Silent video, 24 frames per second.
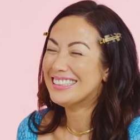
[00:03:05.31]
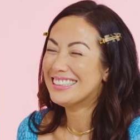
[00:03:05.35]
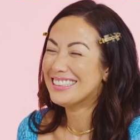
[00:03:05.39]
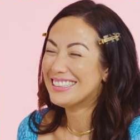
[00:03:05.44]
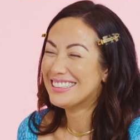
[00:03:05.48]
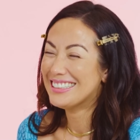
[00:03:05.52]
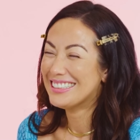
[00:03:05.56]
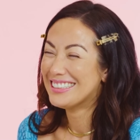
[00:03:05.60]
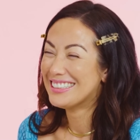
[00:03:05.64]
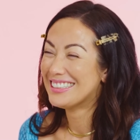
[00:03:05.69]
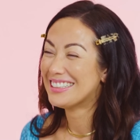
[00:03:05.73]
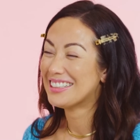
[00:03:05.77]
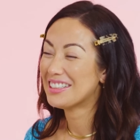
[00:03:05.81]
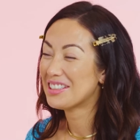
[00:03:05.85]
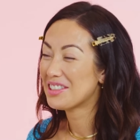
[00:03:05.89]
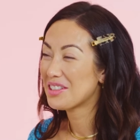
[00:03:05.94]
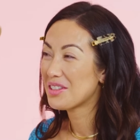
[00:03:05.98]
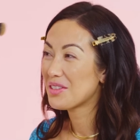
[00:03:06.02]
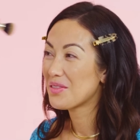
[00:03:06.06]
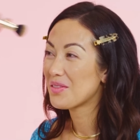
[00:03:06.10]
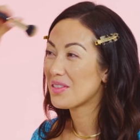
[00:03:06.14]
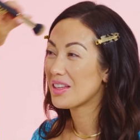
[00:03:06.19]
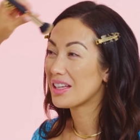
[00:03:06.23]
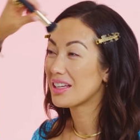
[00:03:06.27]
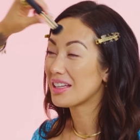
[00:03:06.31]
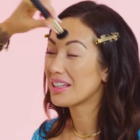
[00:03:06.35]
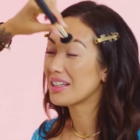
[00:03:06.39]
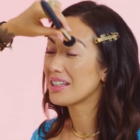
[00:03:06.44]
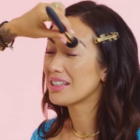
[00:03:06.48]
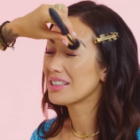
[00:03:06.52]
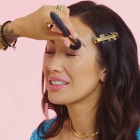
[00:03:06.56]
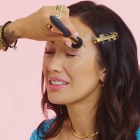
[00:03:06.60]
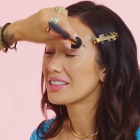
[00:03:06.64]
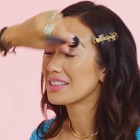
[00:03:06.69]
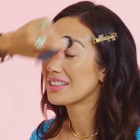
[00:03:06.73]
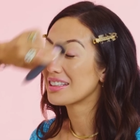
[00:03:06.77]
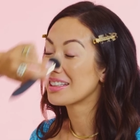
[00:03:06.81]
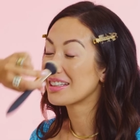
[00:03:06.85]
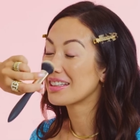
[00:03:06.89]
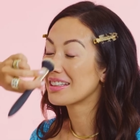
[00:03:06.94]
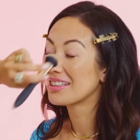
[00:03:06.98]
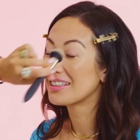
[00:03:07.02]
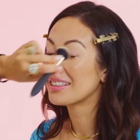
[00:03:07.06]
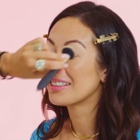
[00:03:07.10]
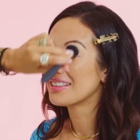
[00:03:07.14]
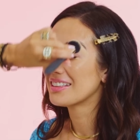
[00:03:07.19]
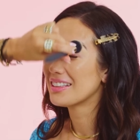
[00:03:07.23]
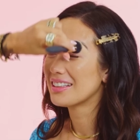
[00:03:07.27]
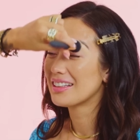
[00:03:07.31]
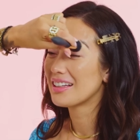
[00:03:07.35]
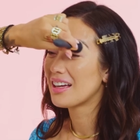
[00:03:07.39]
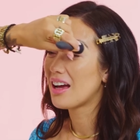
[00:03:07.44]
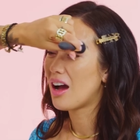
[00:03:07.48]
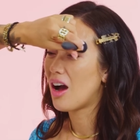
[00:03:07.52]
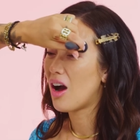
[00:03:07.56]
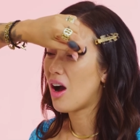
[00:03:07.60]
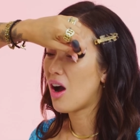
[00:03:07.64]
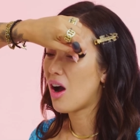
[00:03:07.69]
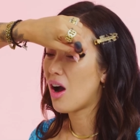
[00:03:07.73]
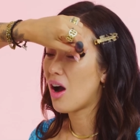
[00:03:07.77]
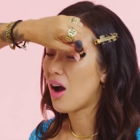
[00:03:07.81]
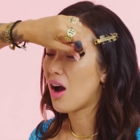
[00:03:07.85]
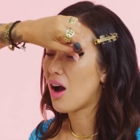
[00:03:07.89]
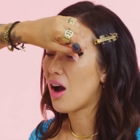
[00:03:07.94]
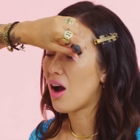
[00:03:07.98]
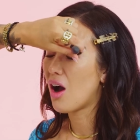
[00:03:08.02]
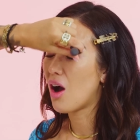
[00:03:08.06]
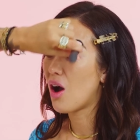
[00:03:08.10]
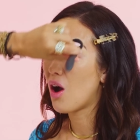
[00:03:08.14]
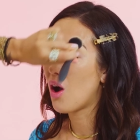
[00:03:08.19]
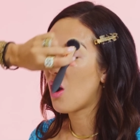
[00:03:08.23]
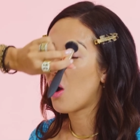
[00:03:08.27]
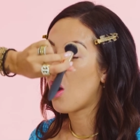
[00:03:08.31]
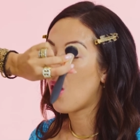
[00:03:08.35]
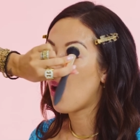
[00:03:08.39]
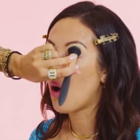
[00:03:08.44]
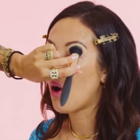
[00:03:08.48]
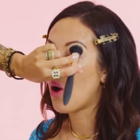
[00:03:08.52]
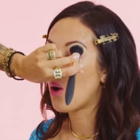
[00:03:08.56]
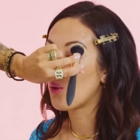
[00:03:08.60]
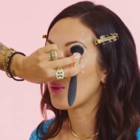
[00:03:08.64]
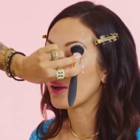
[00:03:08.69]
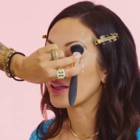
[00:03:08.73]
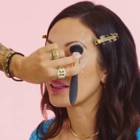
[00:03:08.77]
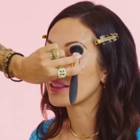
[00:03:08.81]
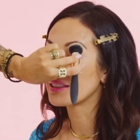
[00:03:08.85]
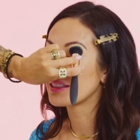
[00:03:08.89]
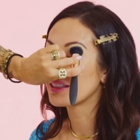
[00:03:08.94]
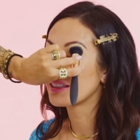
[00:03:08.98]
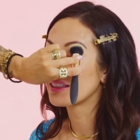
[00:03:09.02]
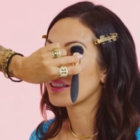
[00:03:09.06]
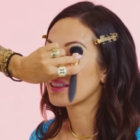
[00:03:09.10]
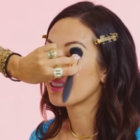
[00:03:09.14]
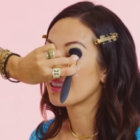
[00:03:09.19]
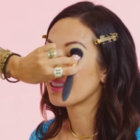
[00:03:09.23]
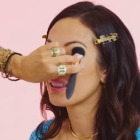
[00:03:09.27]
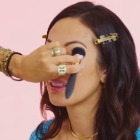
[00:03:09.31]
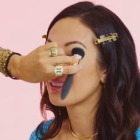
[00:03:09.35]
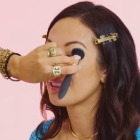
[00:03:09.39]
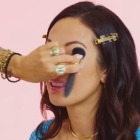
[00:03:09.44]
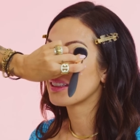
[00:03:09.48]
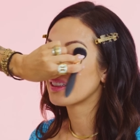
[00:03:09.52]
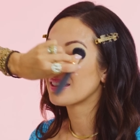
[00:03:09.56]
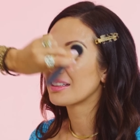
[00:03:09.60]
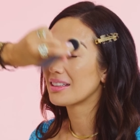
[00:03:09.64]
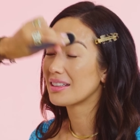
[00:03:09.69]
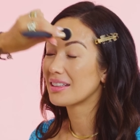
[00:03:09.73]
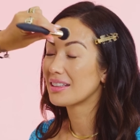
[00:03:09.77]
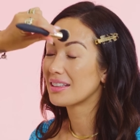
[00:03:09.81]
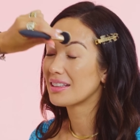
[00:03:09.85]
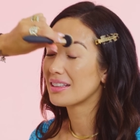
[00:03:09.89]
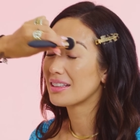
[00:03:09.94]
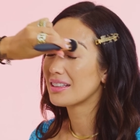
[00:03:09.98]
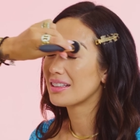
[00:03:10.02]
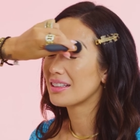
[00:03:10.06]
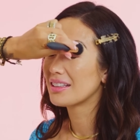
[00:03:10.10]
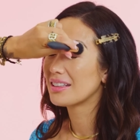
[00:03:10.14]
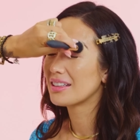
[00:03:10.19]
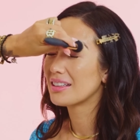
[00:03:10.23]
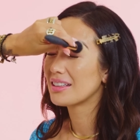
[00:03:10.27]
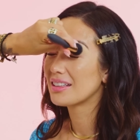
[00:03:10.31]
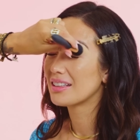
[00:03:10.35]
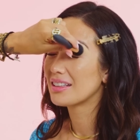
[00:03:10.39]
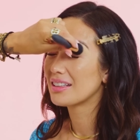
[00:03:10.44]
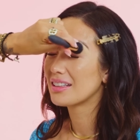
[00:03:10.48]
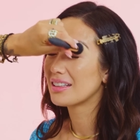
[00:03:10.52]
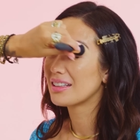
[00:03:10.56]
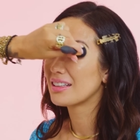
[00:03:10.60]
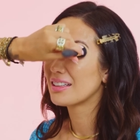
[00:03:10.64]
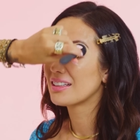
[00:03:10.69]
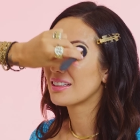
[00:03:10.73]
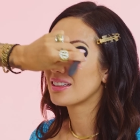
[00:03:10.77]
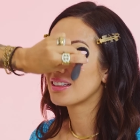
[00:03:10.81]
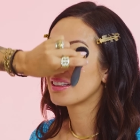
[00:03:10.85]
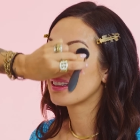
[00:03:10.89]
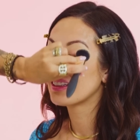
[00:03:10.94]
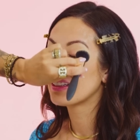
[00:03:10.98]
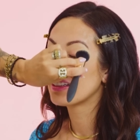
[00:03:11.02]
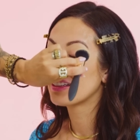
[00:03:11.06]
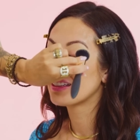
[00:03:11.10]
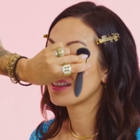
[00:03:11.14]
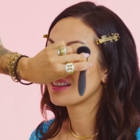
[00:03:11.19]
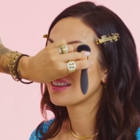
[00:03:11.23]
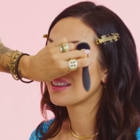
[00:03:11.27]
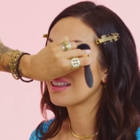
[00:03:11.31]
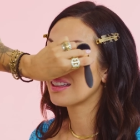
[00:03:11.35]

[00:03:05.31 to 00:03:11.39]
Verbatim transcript: This is what you do. When I'm not around, you use a huge, huge Always. powder brush to apply eyeshadow.